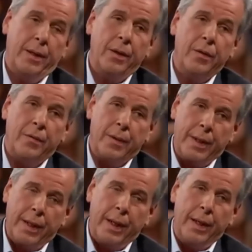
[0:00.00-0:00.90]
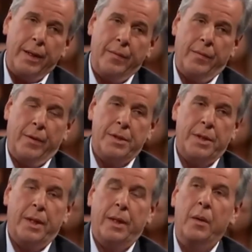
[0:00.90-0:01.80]
you for getting it for a
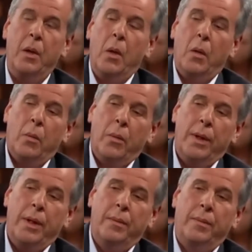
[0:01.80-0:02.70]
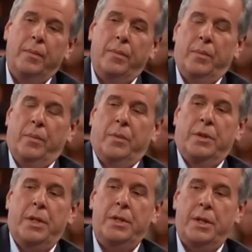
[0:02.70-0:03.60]
second. When he
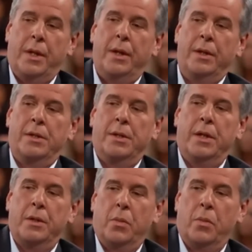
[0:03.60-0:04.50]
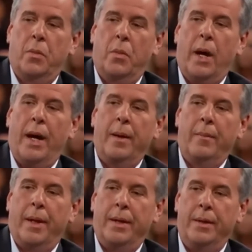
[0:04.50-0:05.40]
sits there and says, why
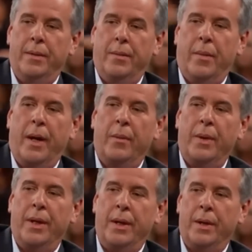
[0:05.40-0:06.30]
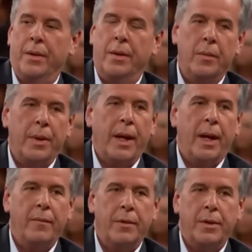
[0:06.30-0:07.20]
are we here, that we
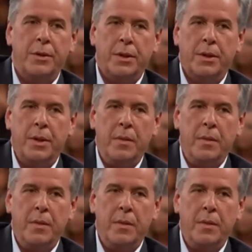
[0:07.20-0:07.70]
have an agenda?